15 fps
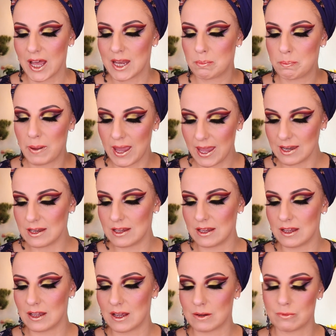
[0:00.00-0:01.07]
and
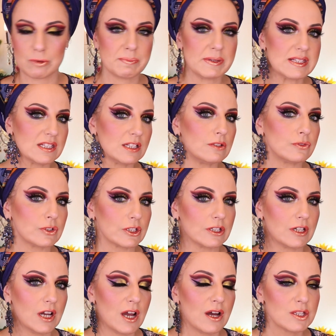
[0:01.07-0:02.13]
penny, it would be silver.
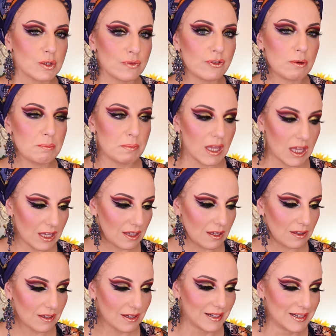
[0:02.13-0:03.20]
So for
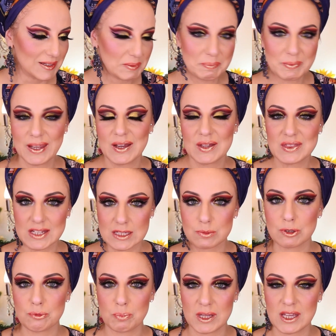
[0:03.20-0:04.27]
me, this
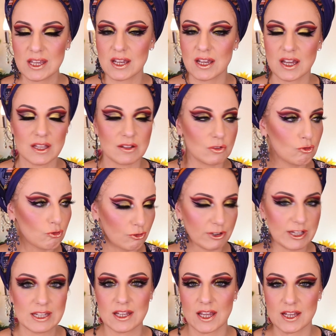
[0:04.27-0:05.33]
would be a
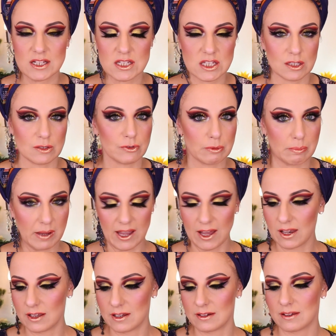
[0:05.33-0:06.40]
green and silver
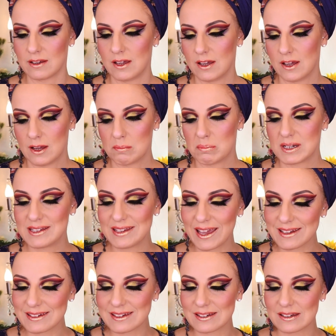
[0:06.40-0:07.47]
palette, but
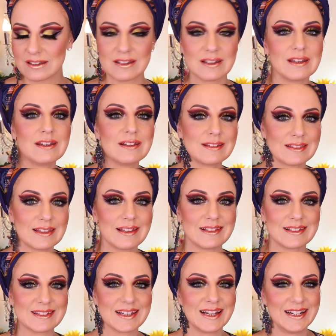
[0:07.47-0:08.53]
yet it is
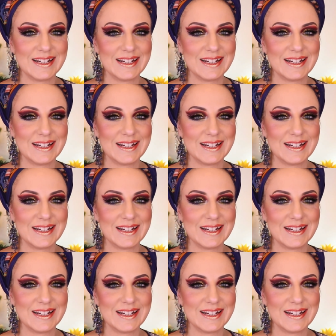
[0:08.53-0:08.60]
this.